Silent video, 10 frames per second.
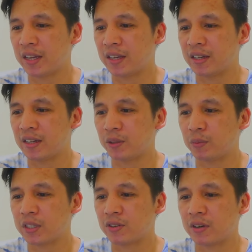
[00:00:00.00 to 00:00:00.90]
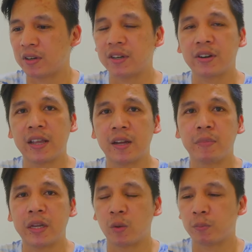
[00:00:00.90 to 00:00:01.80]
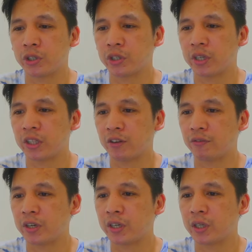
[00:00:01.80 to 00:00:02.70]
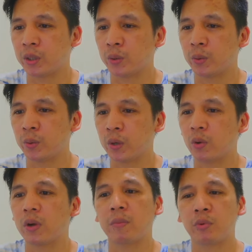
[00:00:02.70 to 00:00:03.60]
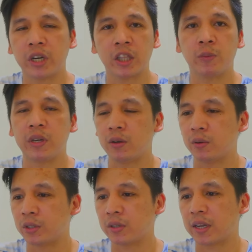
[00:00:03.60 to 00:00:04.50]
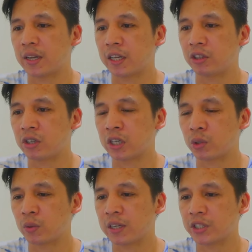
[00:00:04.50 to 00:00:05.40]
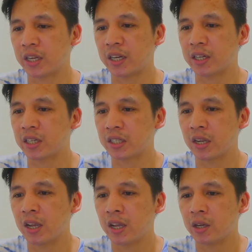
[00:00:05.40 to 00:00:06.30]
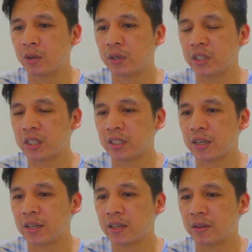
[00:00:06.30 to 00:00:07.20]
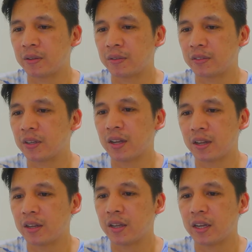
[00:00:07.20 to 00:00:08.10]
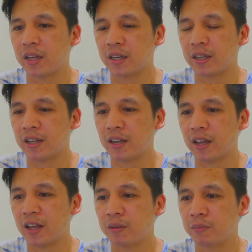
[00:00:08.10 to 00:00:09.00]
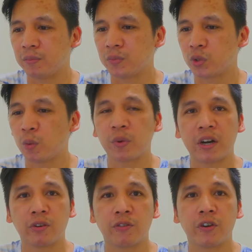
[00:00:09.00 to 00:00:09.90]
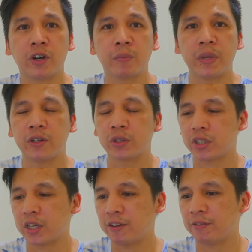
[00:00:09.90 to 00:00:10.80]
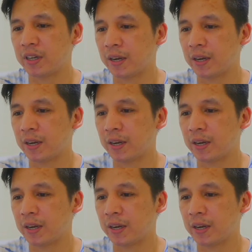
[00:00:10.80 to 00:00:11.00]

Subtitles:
And that was really a big opportunity for her to collaborate with those international singers, which is and I'm so proud of her because she